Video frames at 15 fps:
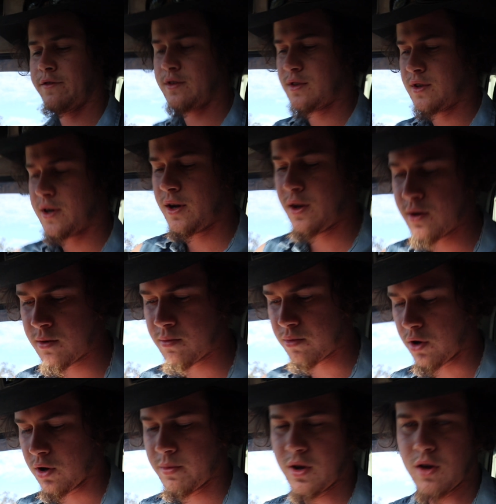to see.
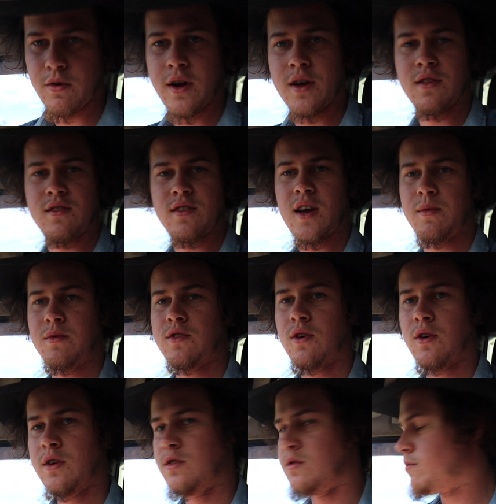Probably be around the same
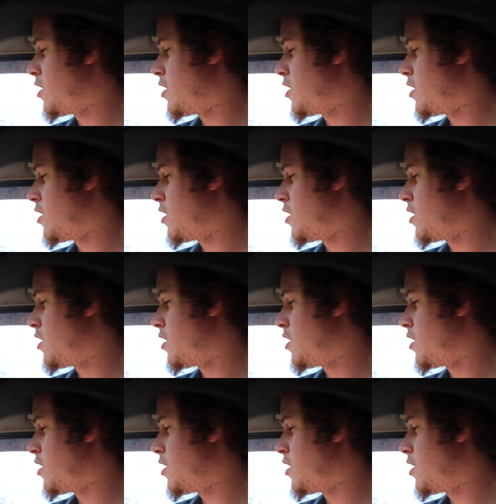size